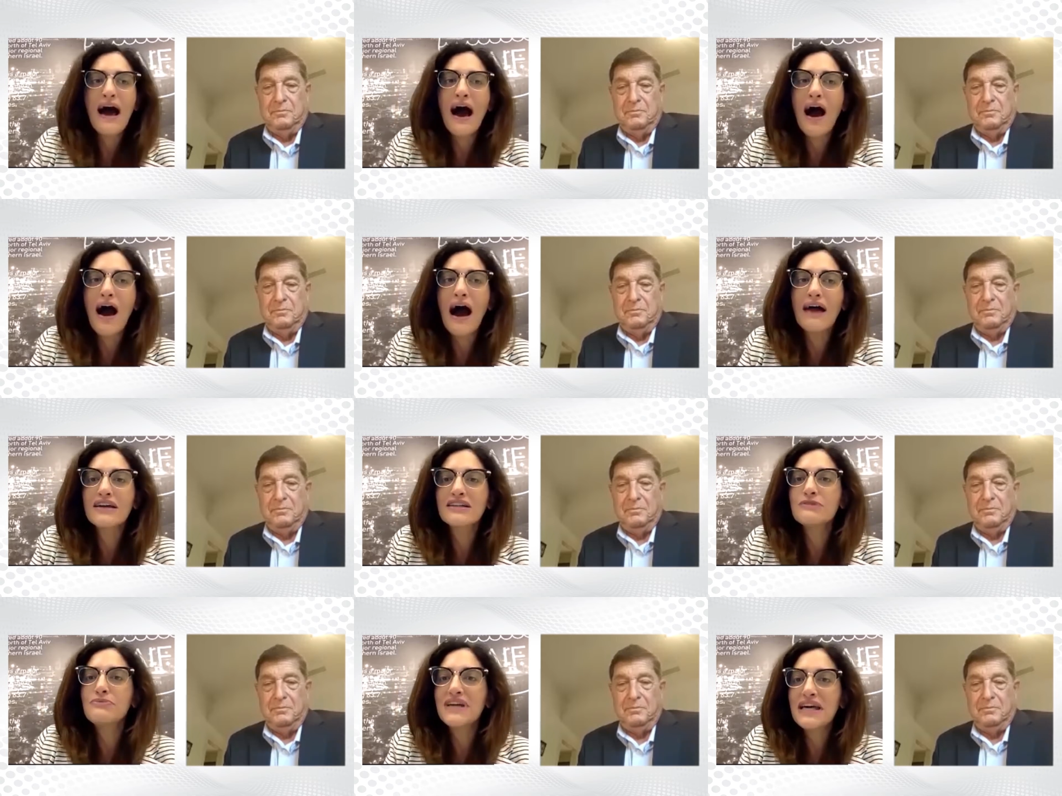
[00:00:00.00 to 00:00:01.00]
Speaker 1: Uh, I'd like to
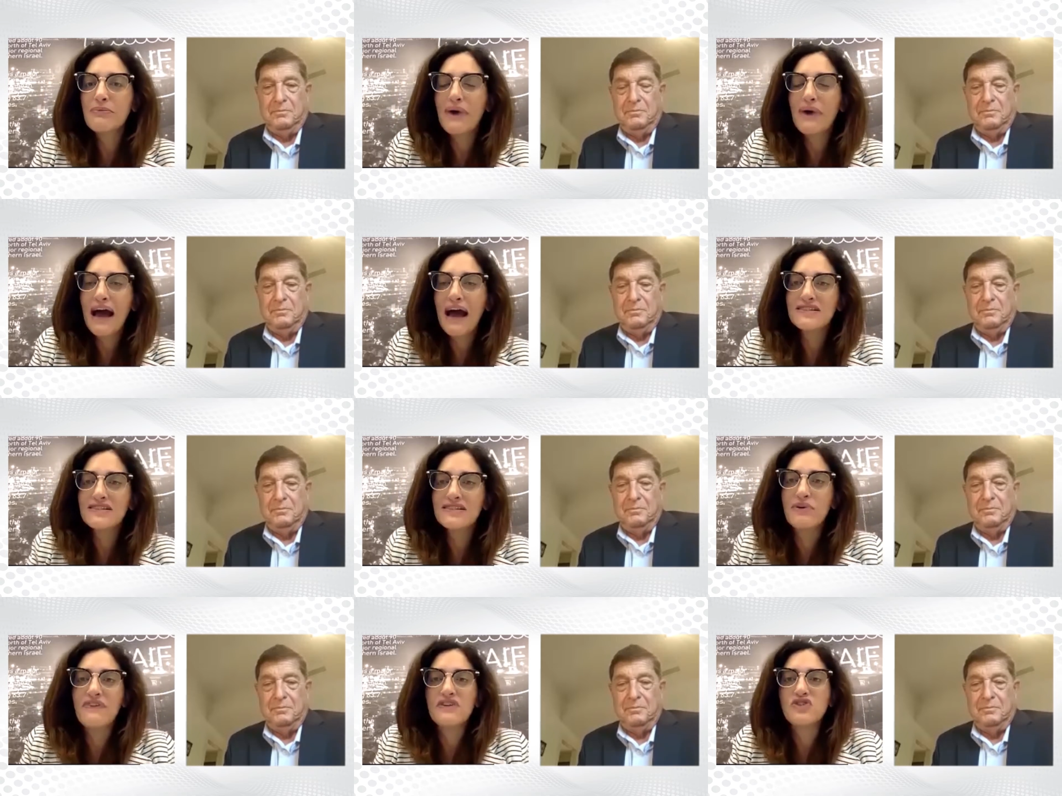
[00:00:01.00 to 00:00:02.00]
begin by asking
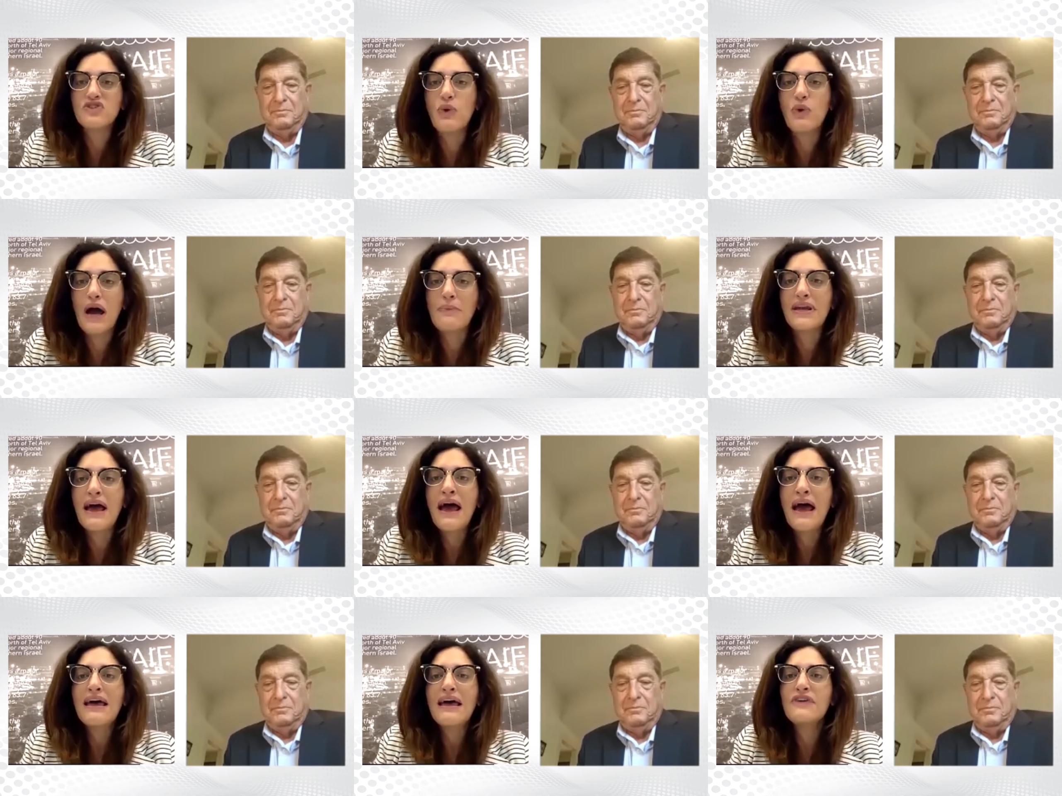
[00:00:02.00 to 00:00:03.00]
Professor Weimann
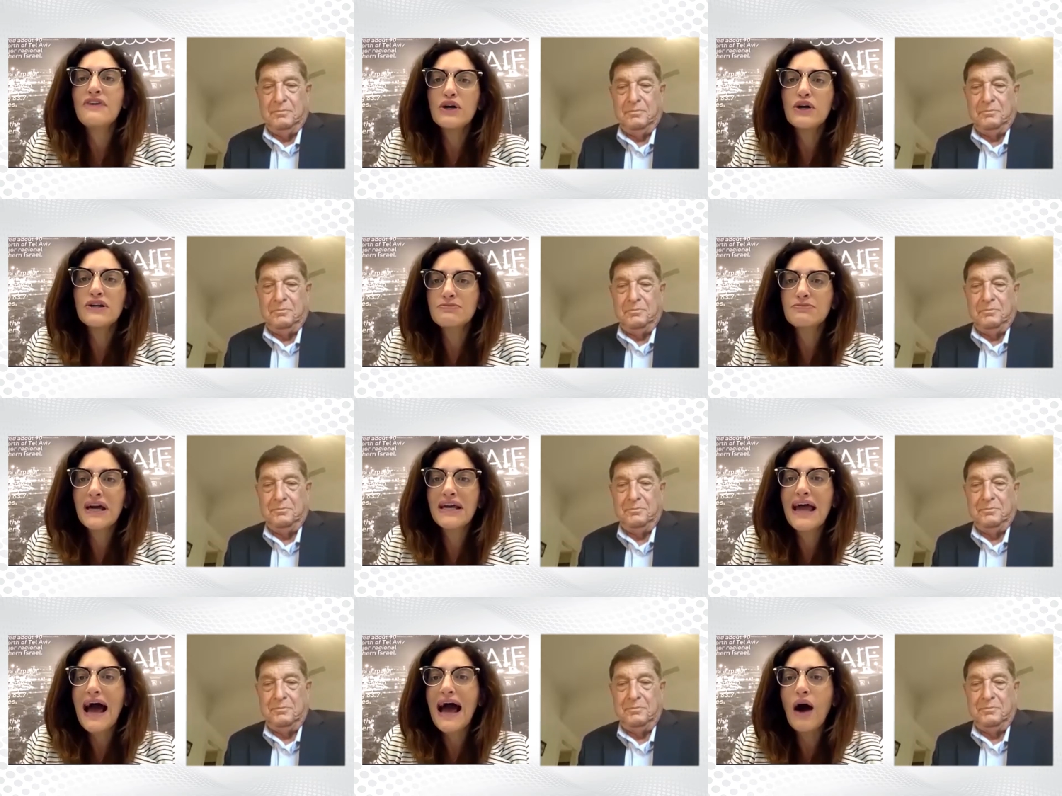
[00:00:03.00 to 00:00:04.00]
if he could explain
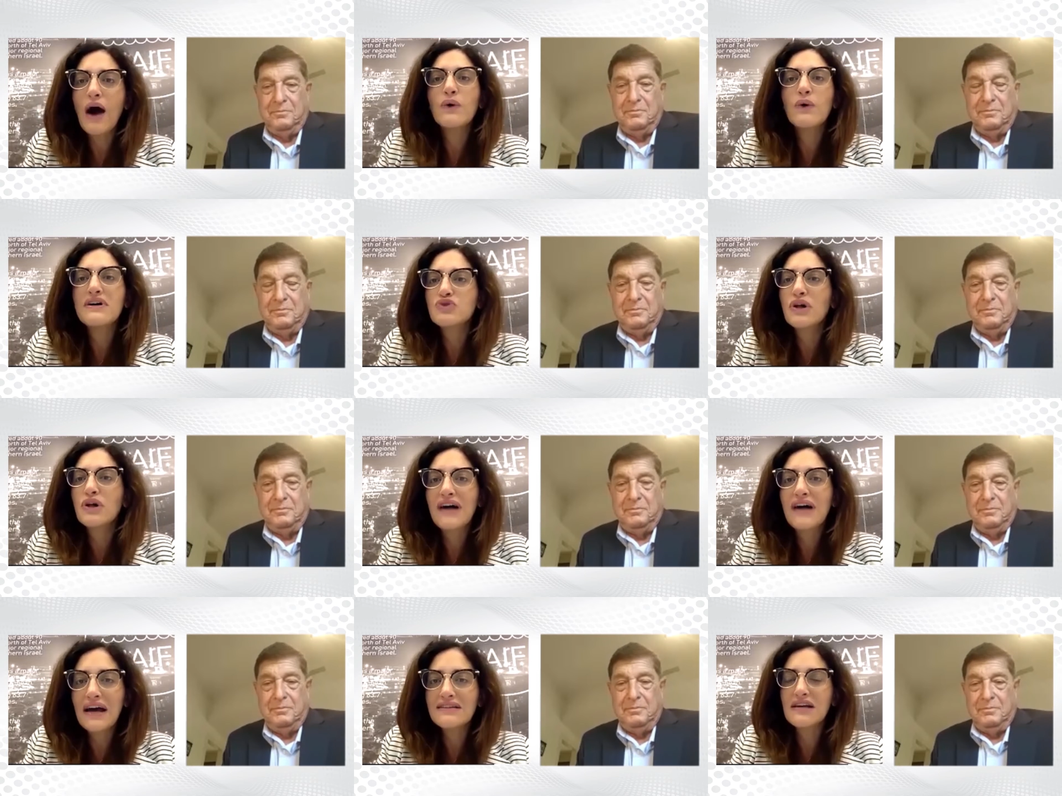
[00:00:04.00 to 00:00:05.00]
how Israel
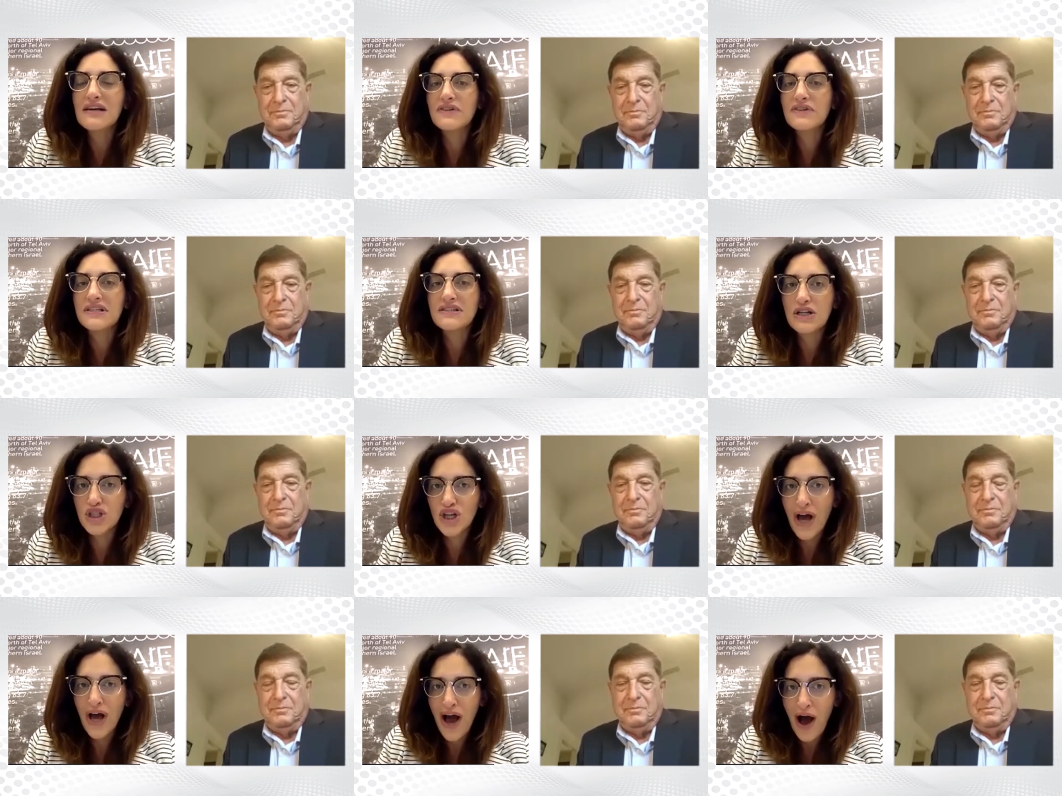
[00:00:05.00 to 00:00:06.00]
got itself into such
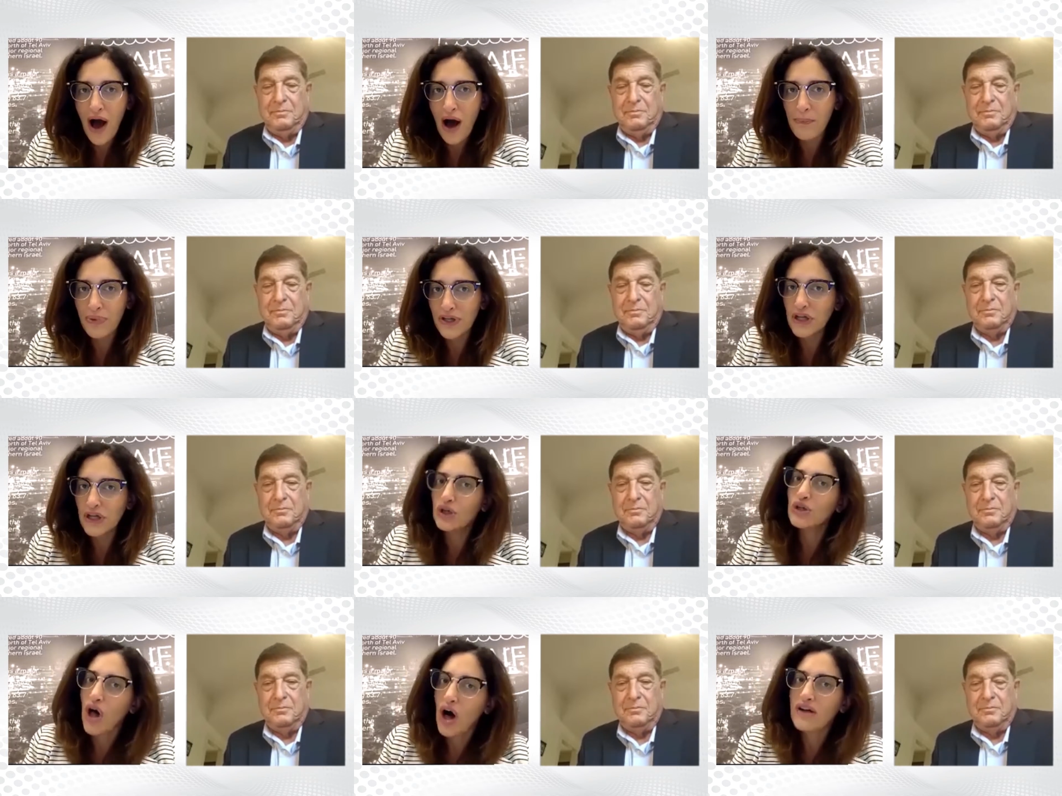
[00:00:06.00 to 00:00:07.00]
a political
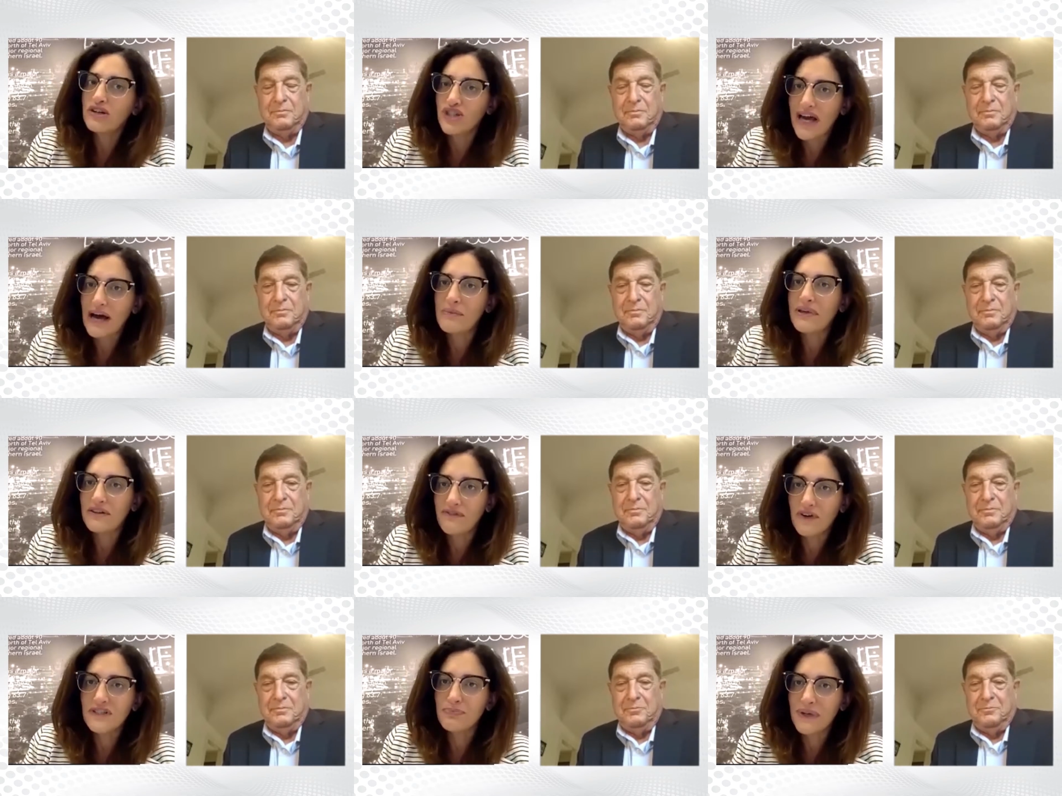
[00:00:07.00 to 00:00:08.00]
logjam in the
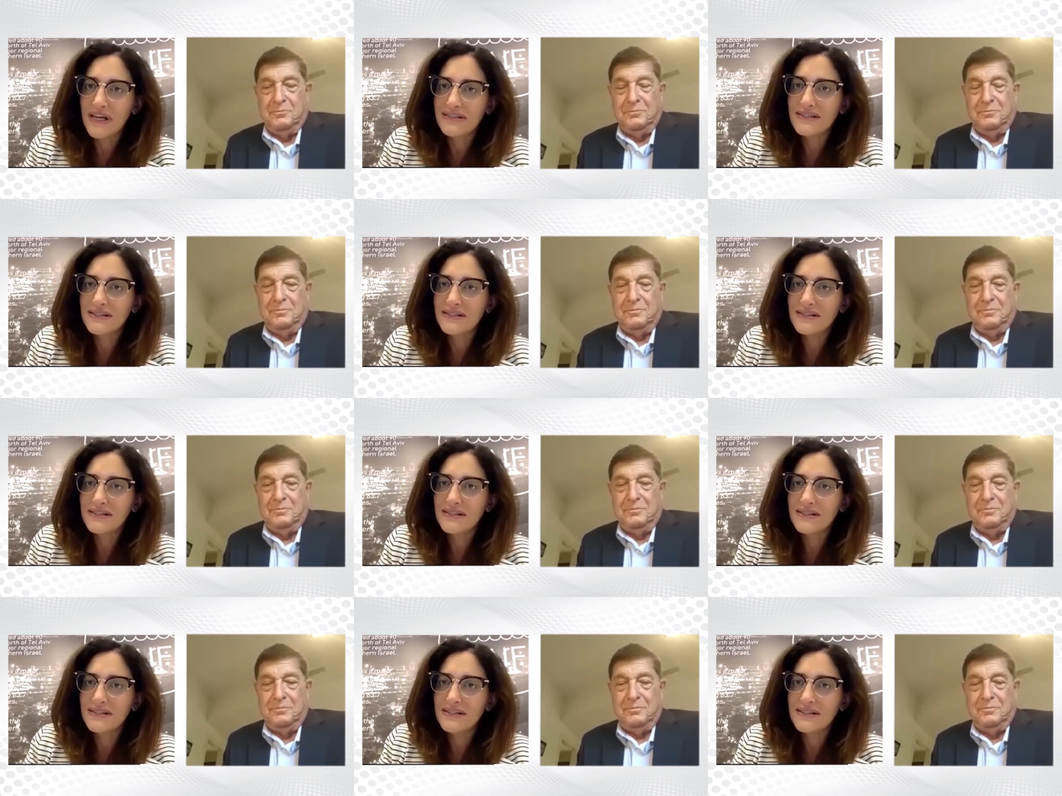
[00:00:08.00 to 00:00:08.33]
first place.